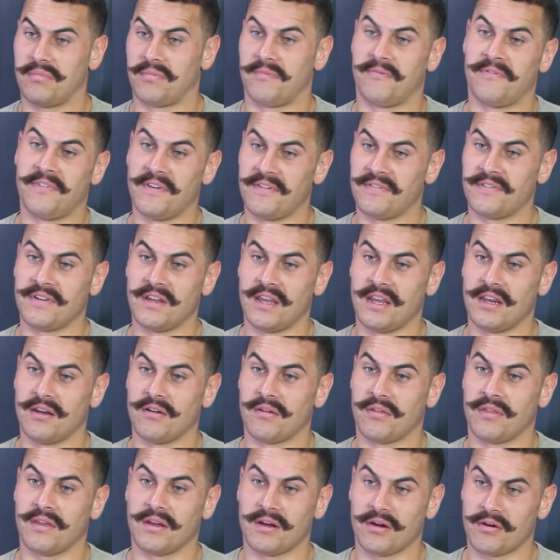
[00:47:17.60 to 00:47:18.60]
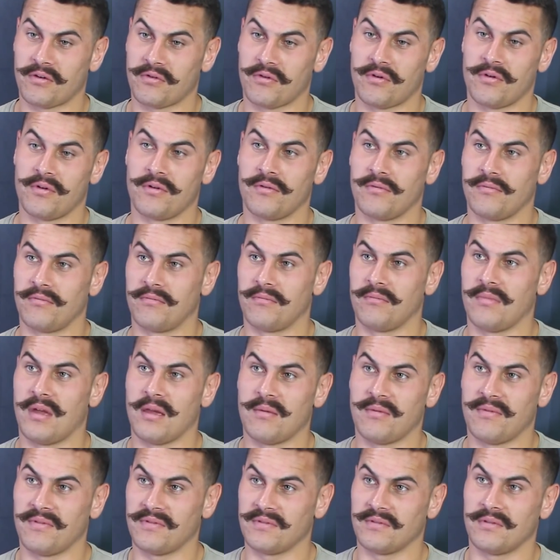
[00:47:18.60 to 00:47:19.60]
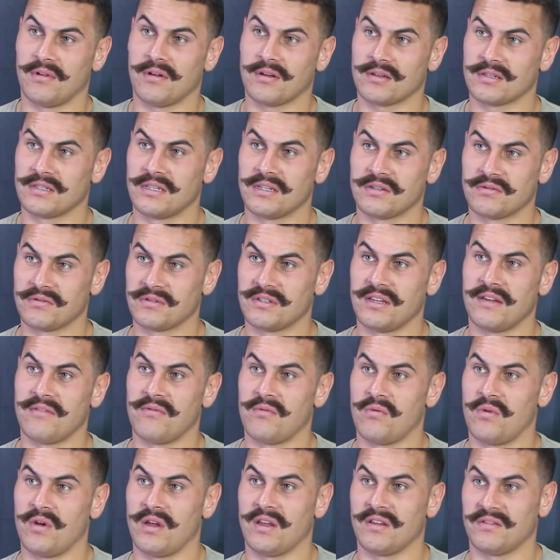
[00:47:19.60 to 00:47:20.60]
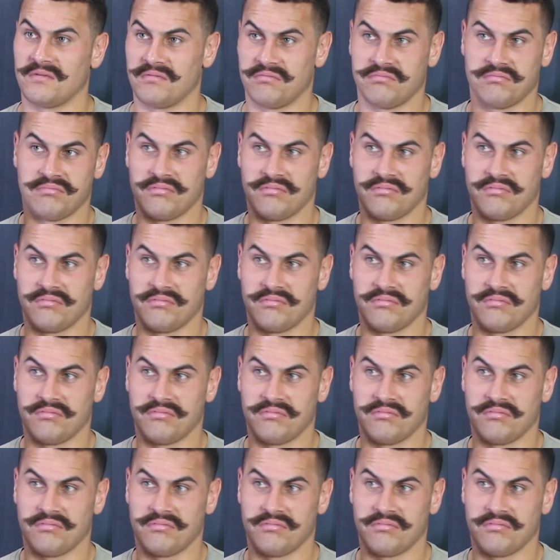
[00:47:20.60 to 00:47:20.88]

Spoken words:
15 I think I grew it maybe for like 6 or 7 weeks.